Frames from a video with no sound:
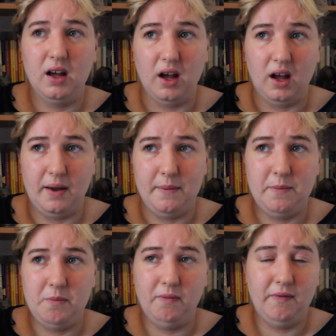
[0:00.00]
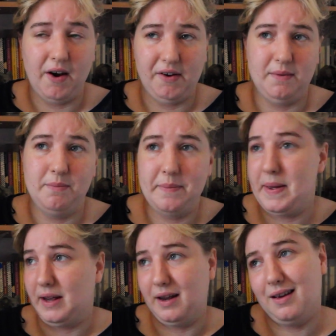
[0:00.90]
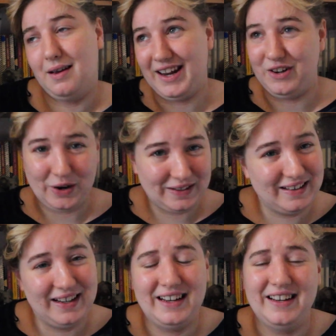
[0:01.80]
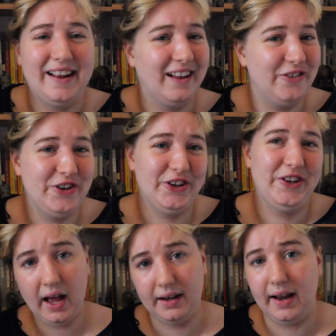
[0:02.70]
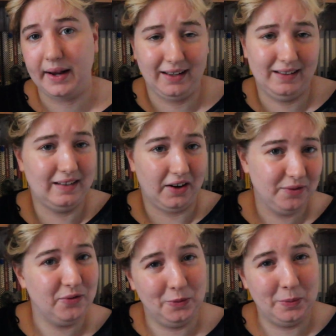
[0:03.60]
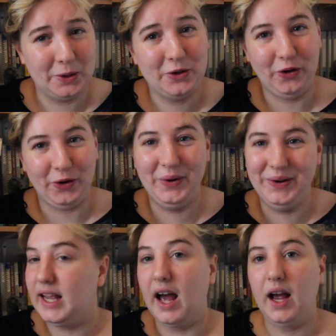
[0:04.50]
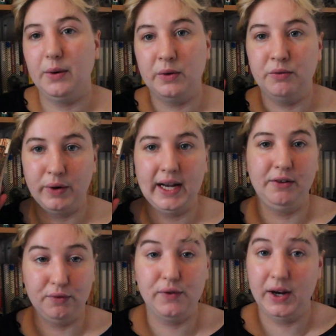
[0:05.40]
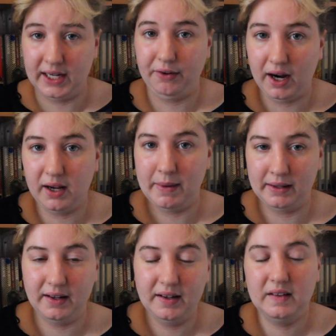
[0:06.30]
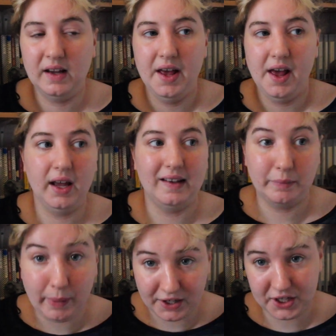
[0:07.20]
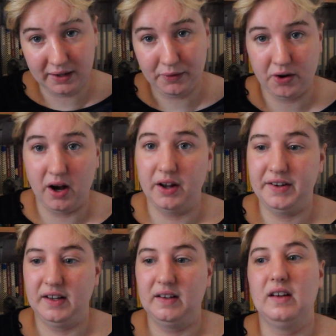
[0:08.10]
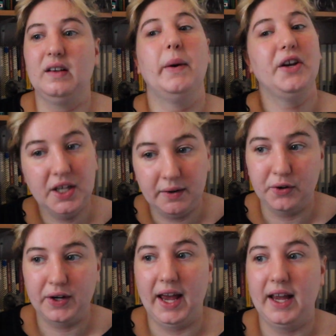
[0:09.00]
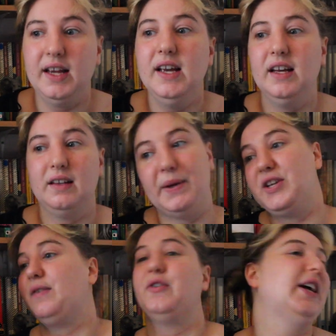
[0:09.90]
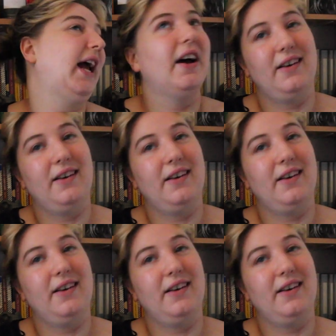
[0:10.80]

uh, very big, interesting, intelligent, and like insightful book too. yeah, I would really, really recommend this, especially if you're an artist, especially if you're gay, especially if you're a gay